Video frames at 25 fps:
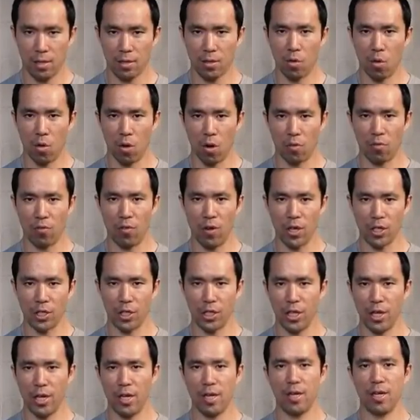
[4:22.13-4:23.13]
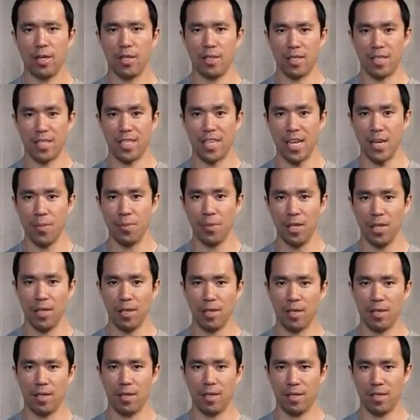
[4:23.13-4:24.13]
core function and
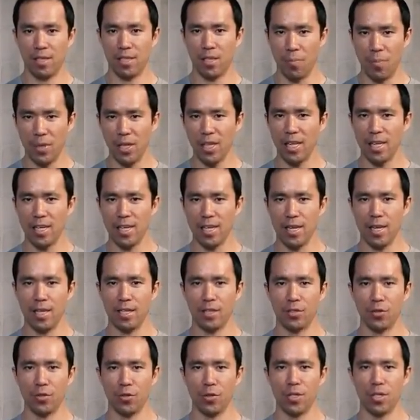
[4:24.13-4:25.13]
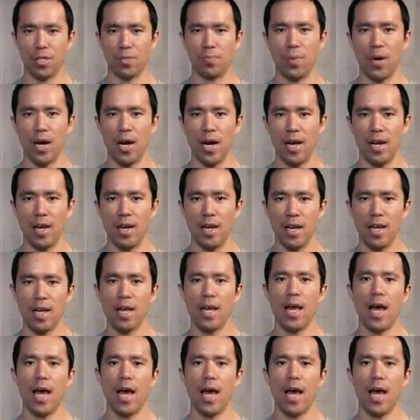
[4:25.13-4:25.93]
stability in through the spine